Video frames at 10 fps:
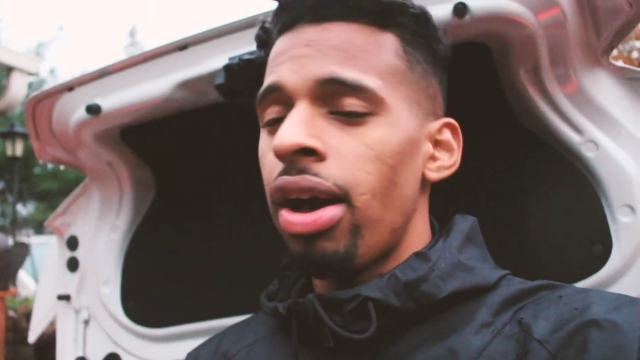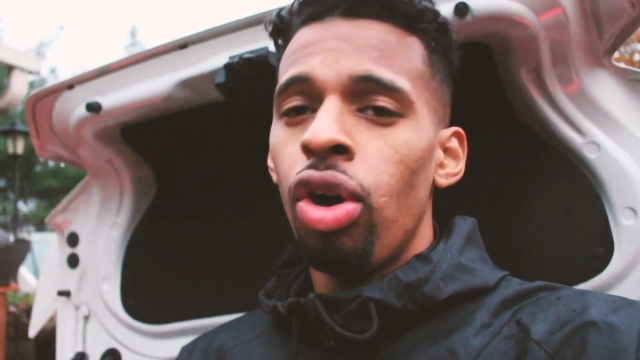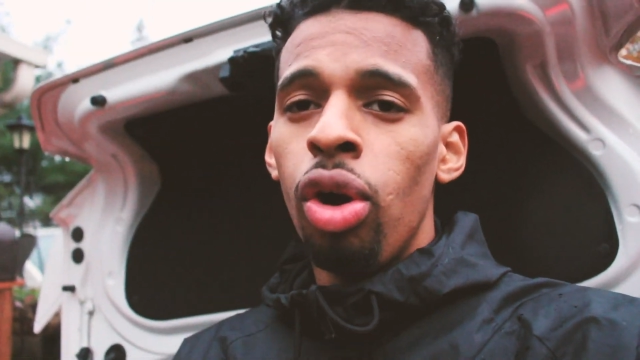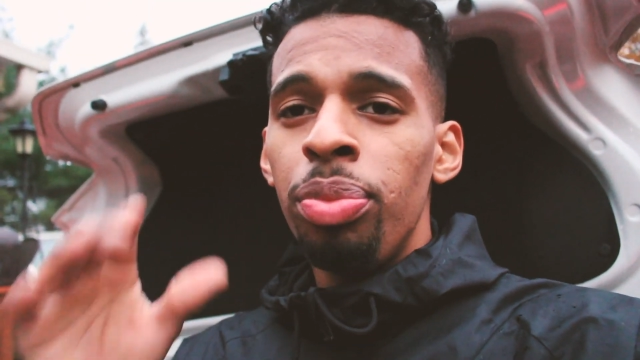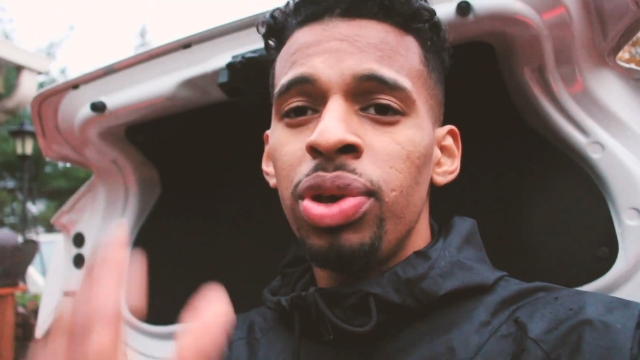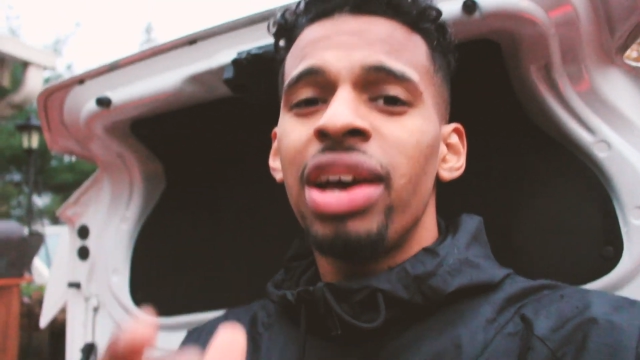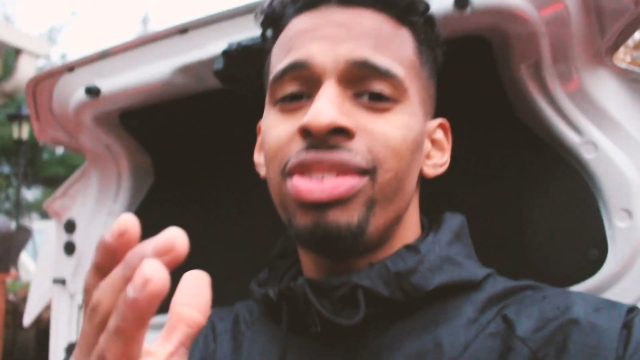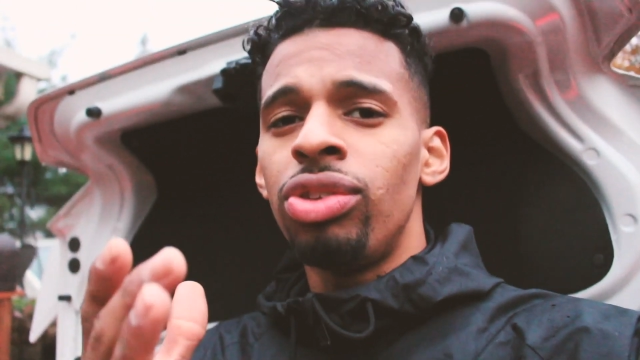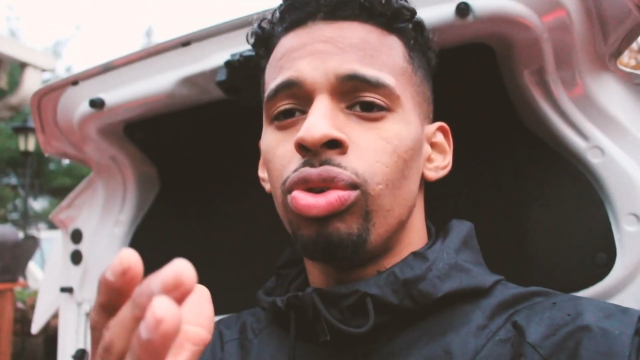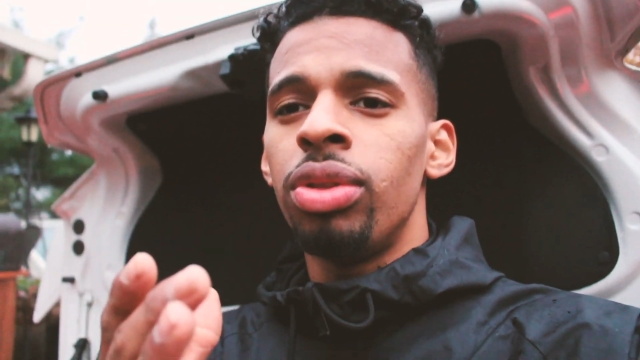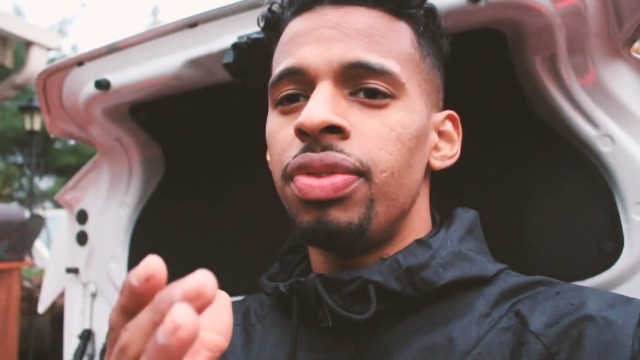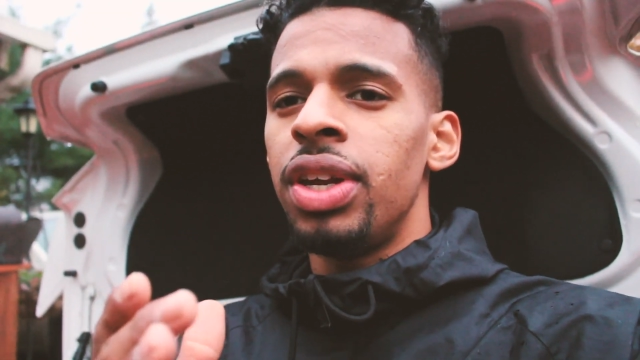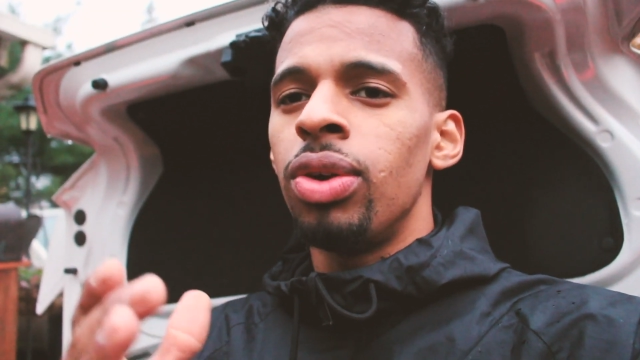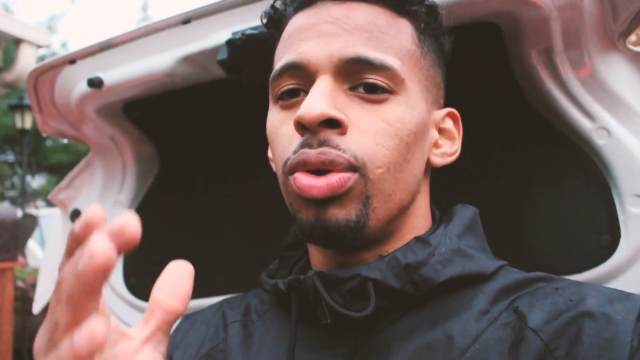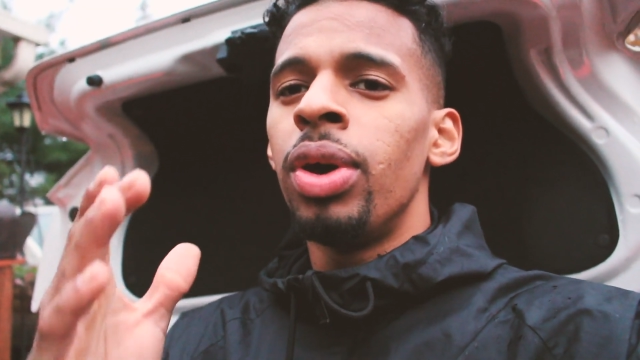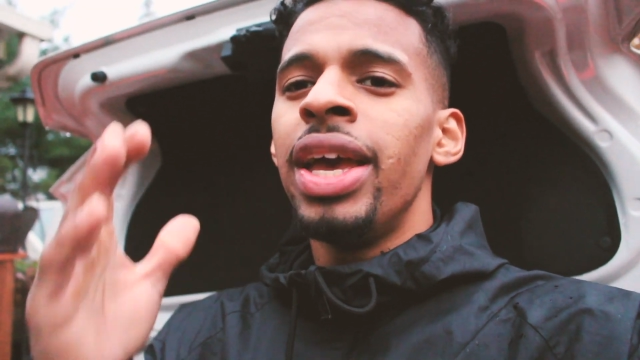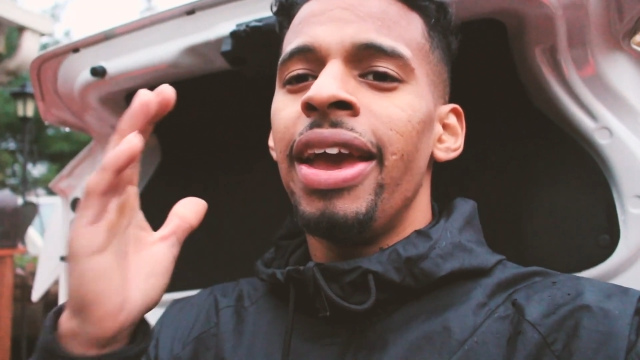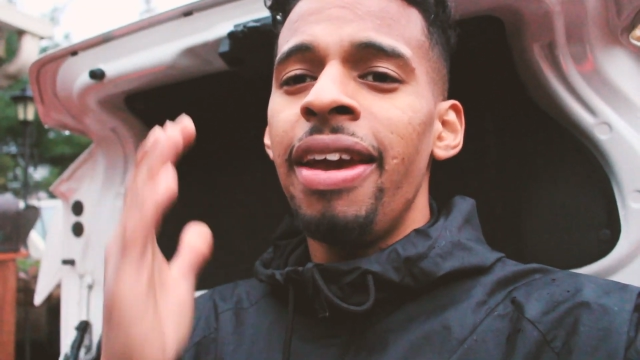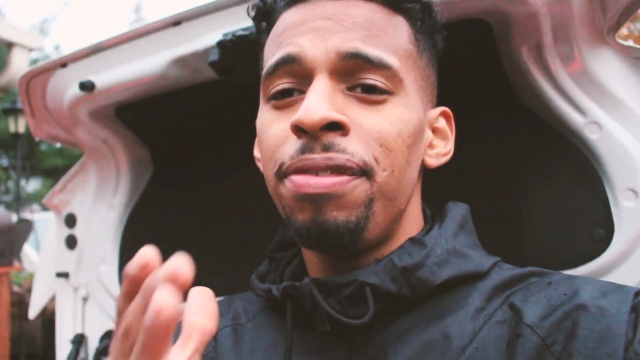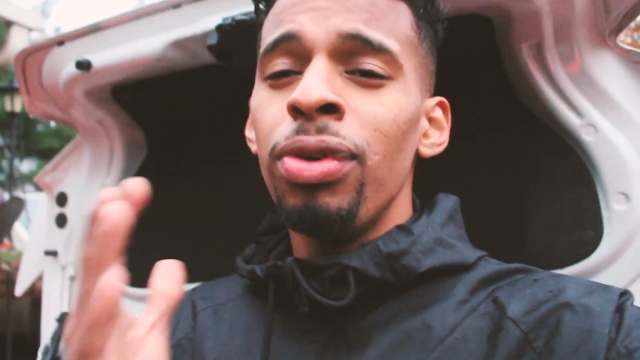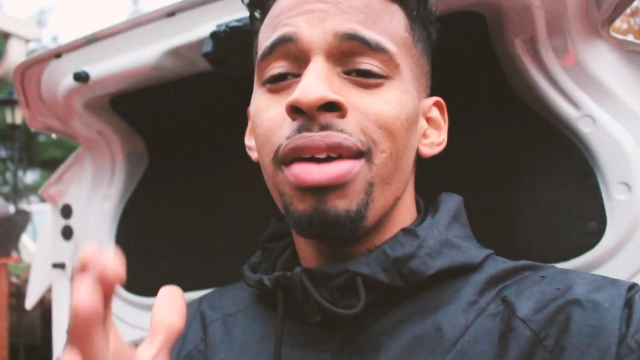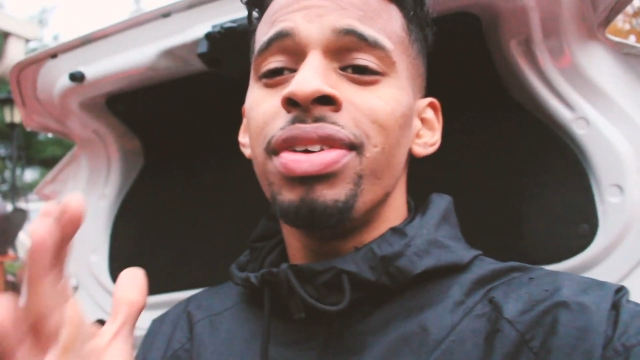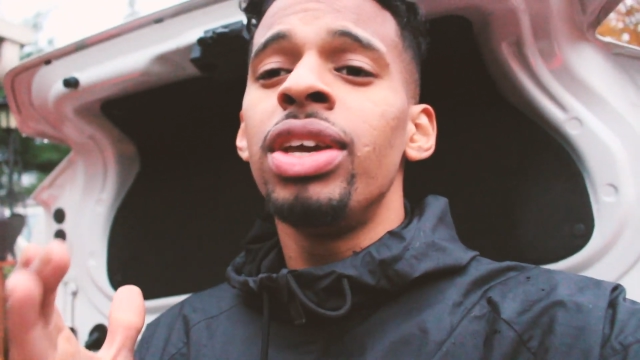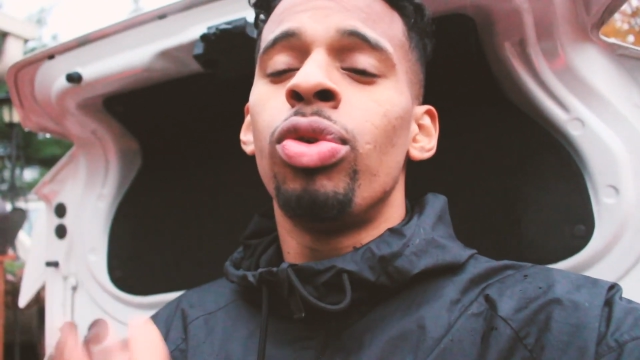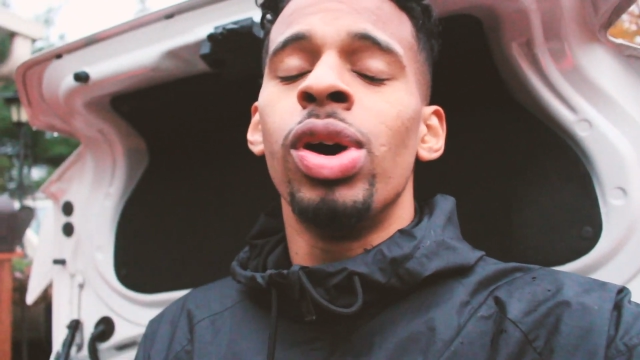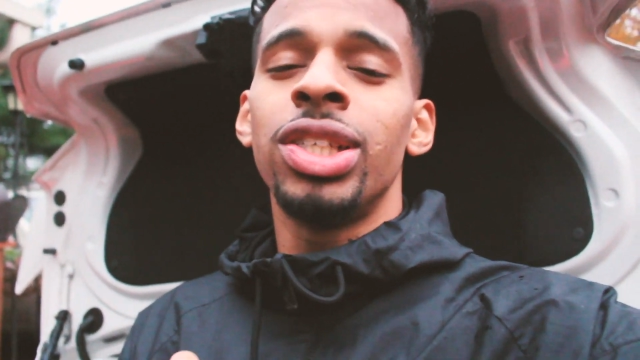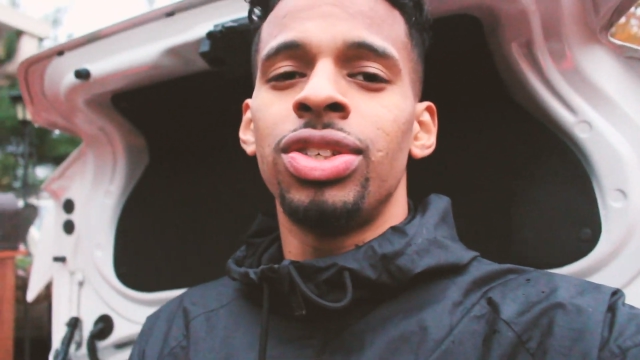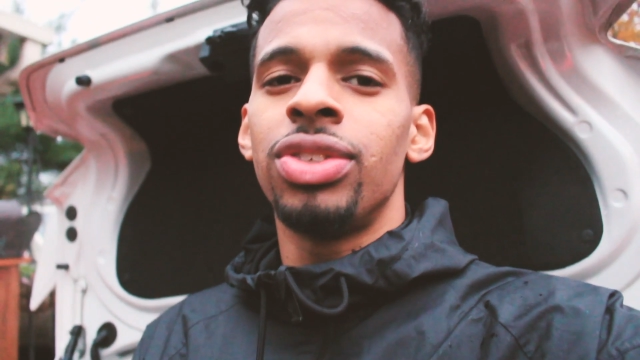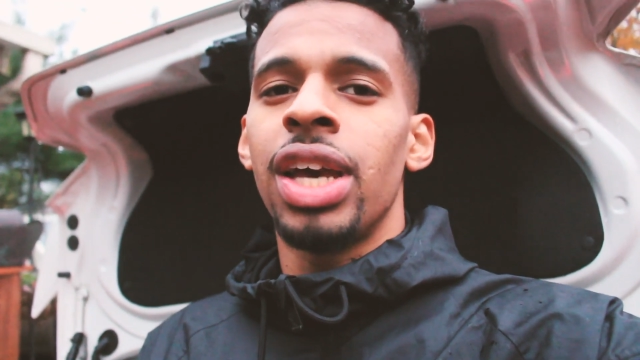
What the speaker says: I hope you guys enjoyed the video. If you have any questions,